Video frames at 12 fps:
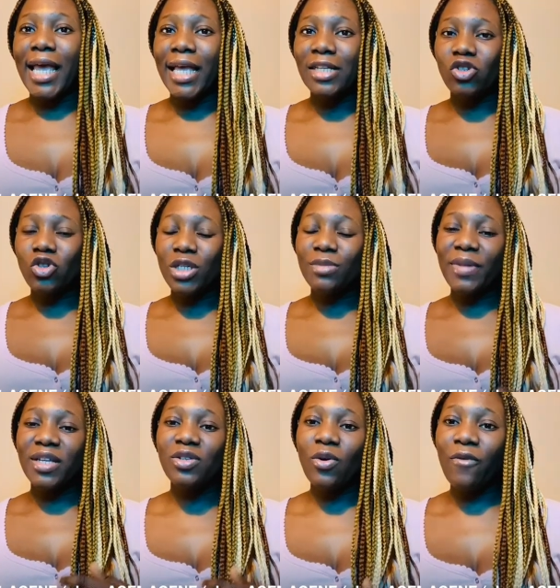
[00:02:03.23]

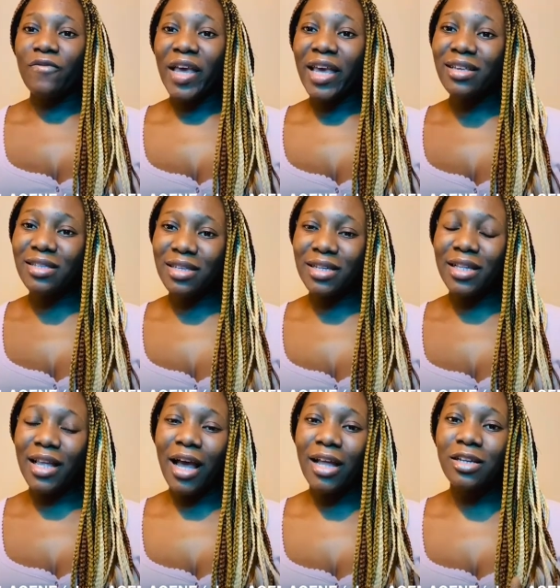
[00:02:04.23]
treatment of ACENE,
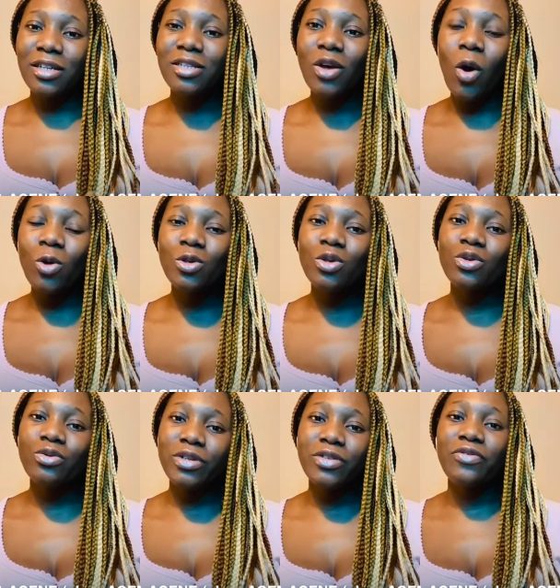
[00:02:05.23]
and it's also
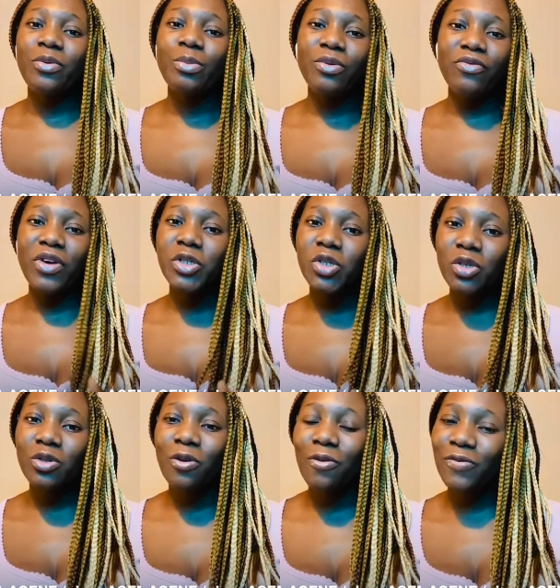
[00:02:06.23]
great for
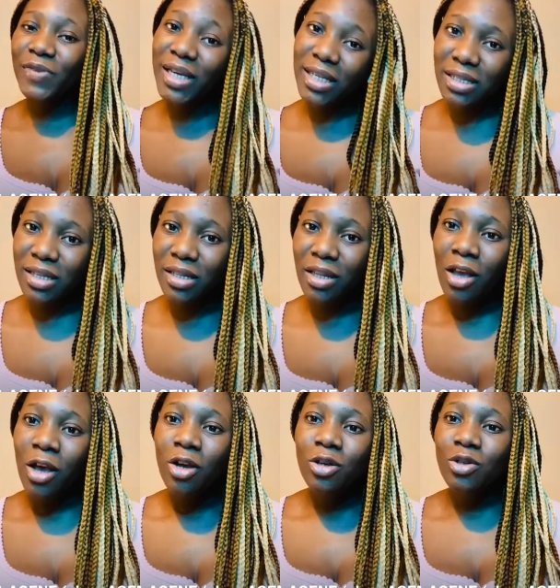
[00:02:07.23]
prevention of ACENE.
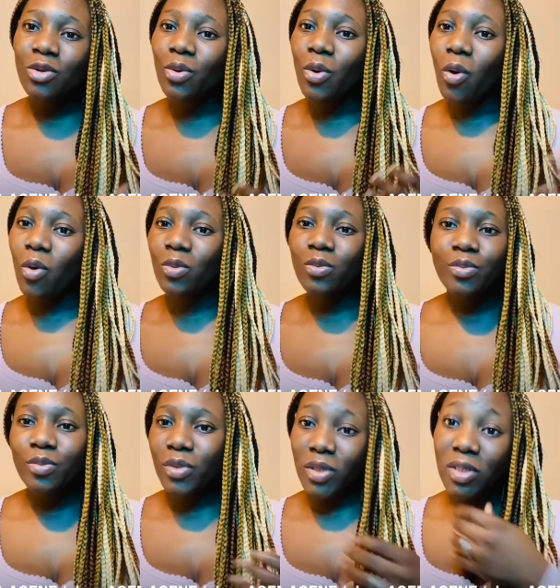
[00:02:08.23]
So
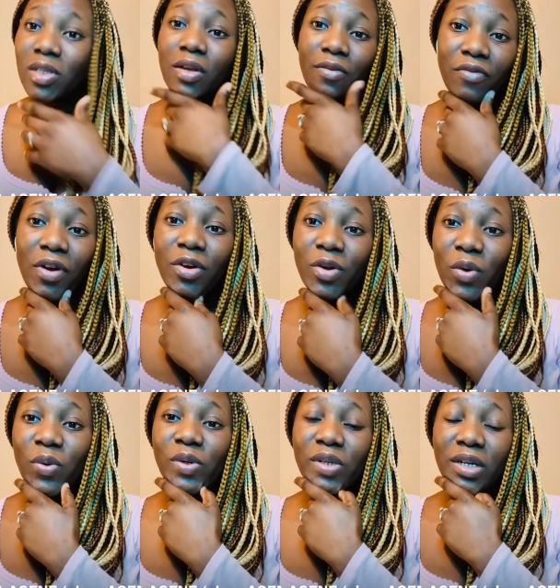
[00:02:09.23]
it's a very good